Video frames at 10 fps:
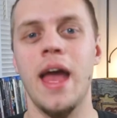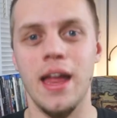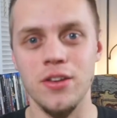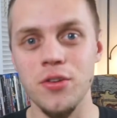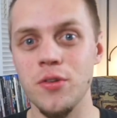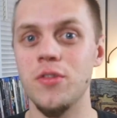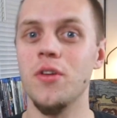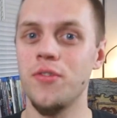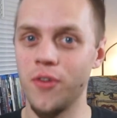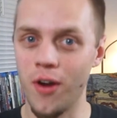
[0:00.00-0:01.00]
and use
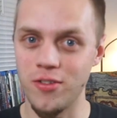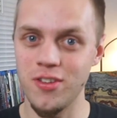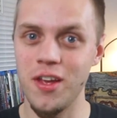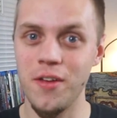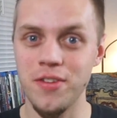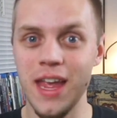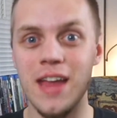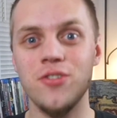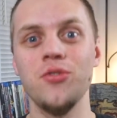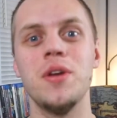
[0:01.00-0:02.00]
those for ourselves
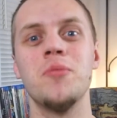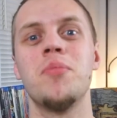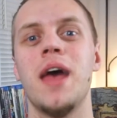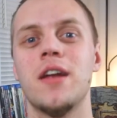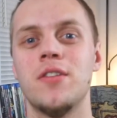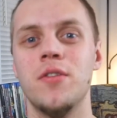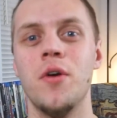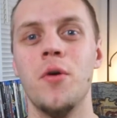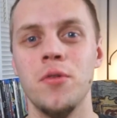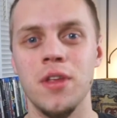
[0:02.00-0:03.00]
and to impact
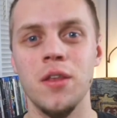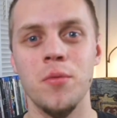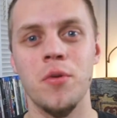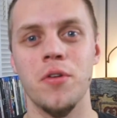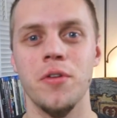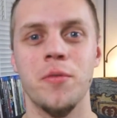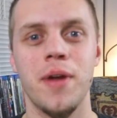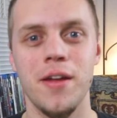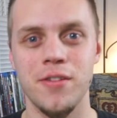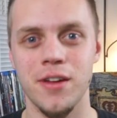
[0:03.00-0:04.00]
those in the world
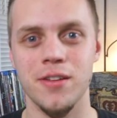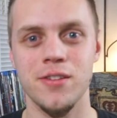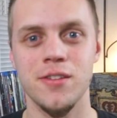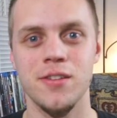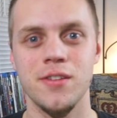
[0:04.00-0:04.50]
around us.